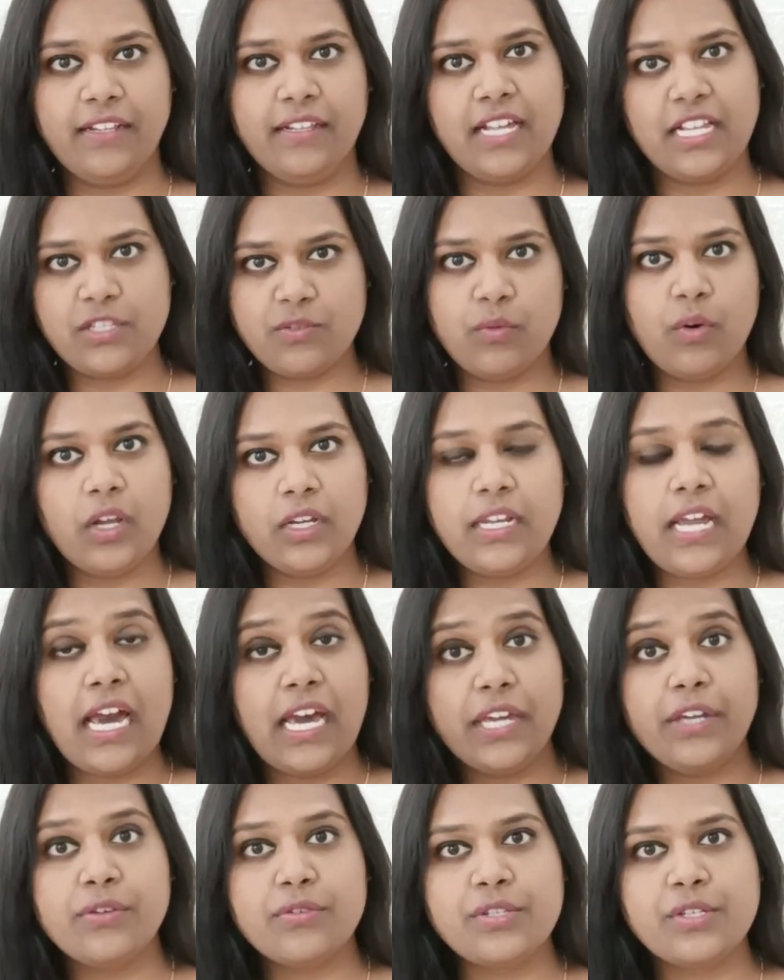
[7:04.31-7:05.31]
That's what
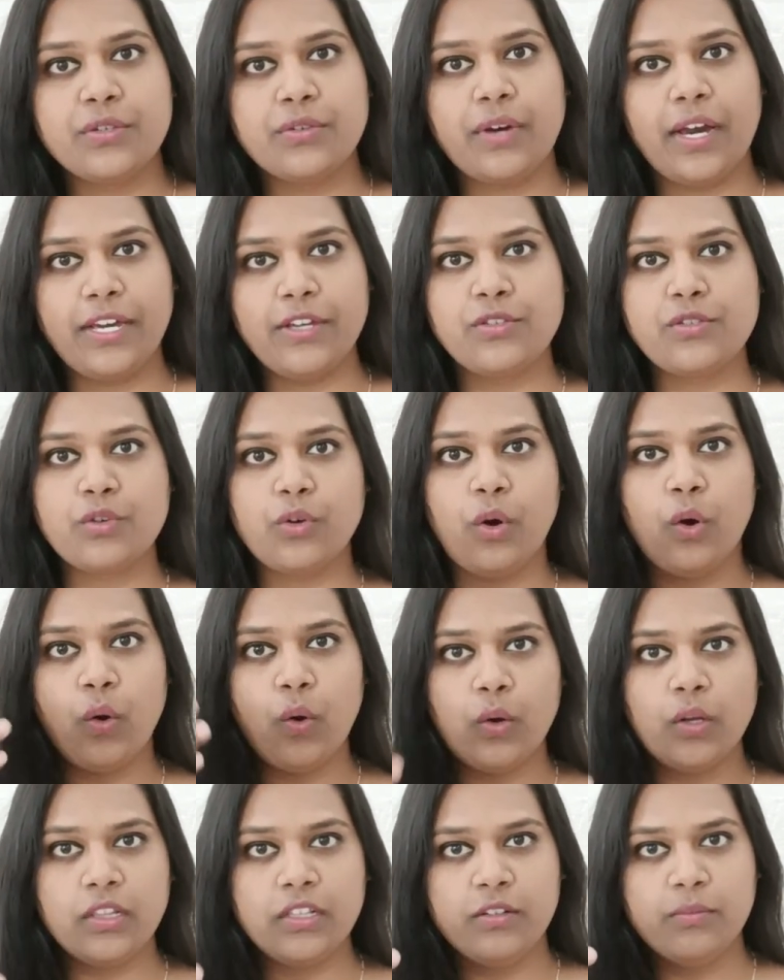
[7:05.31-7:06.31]
I used to do. I used to
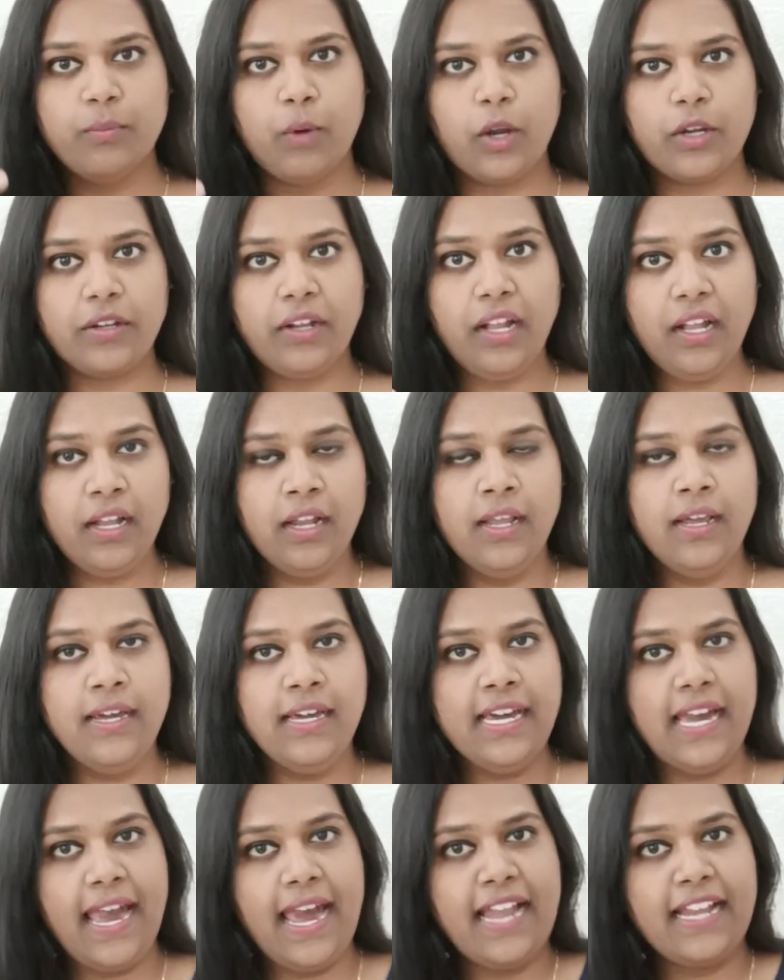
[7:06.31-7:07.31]
hold the bottle
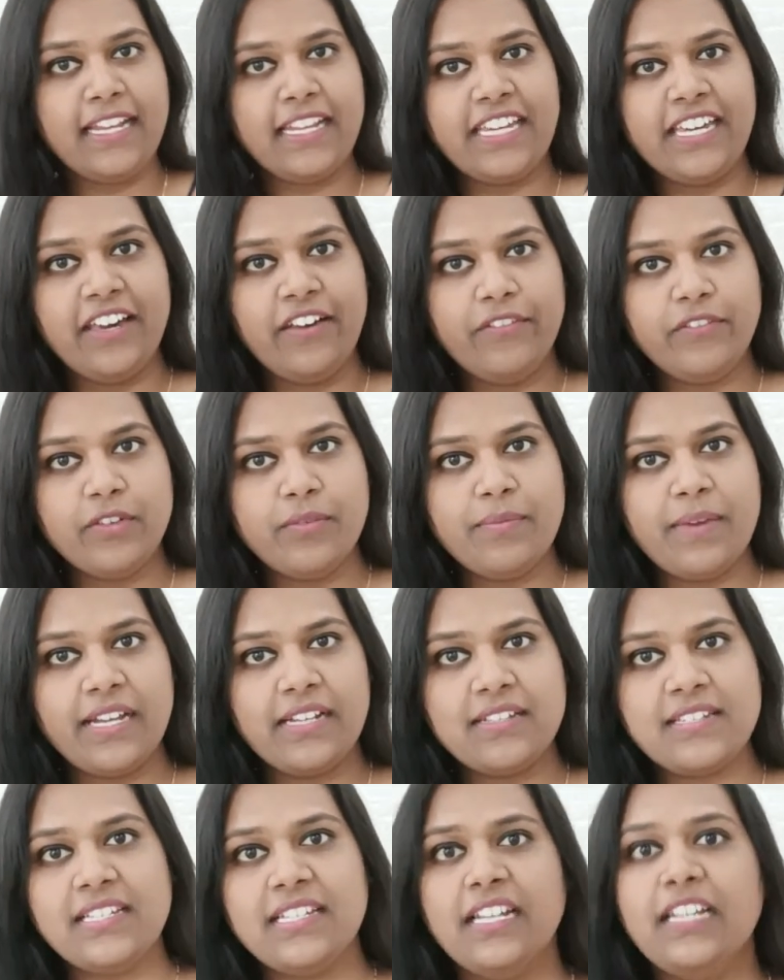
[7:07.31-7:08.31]
and give the
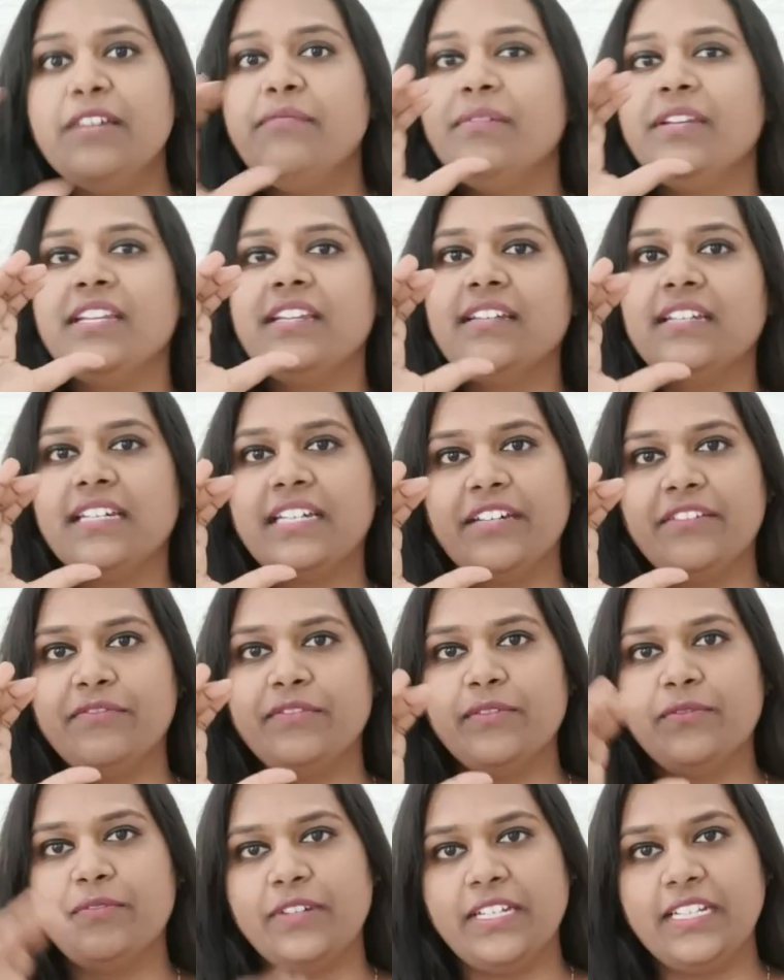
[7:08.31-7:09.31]
medicine and immediately give
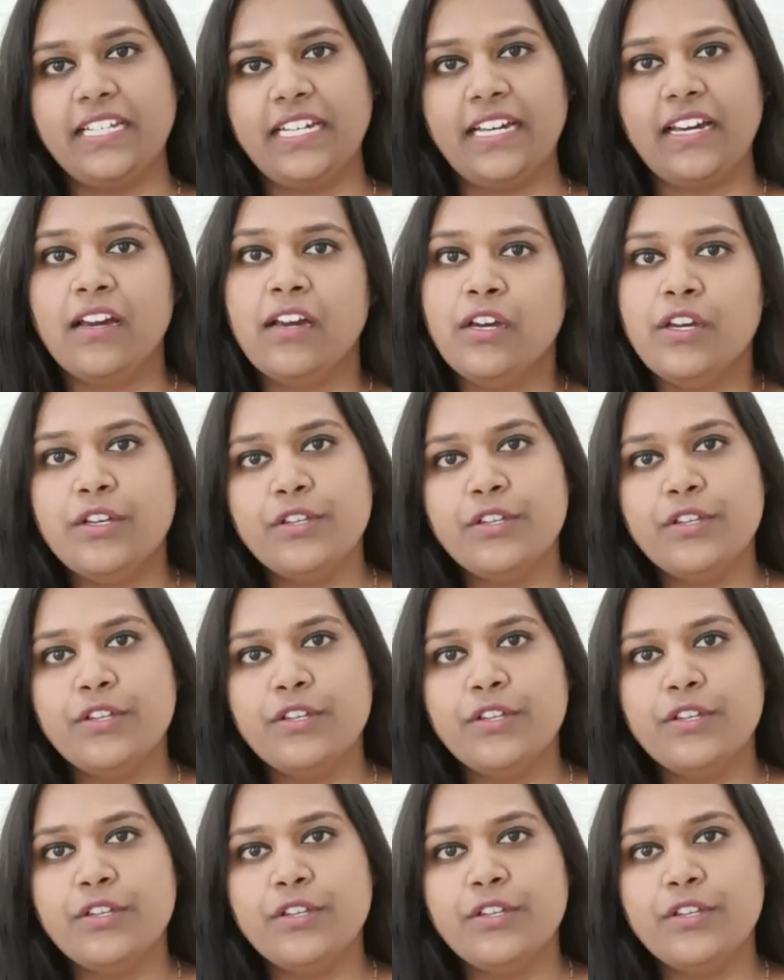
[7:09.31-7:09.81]
the feeding.